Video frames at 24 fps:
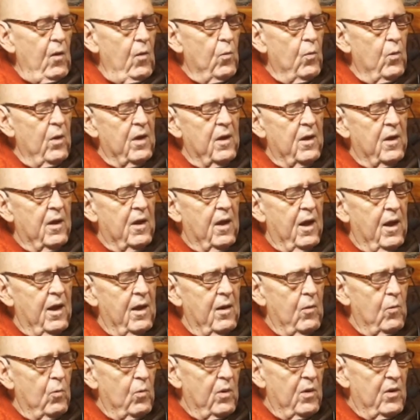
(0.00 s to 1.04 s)
When the
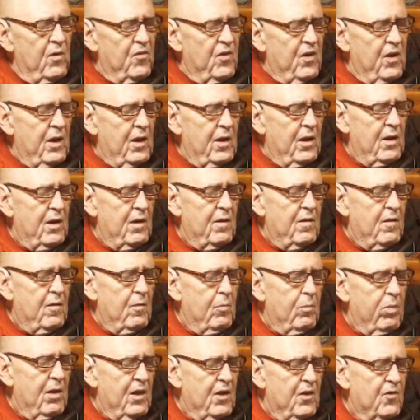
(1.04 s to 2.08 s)
night was ended, the
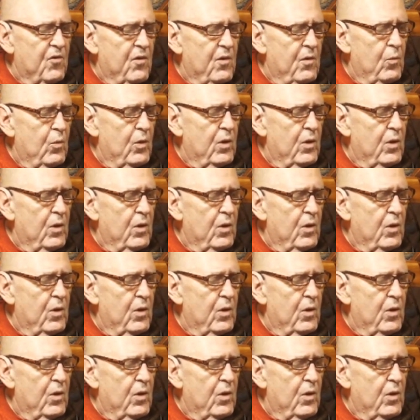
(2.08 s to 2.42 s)
Blessed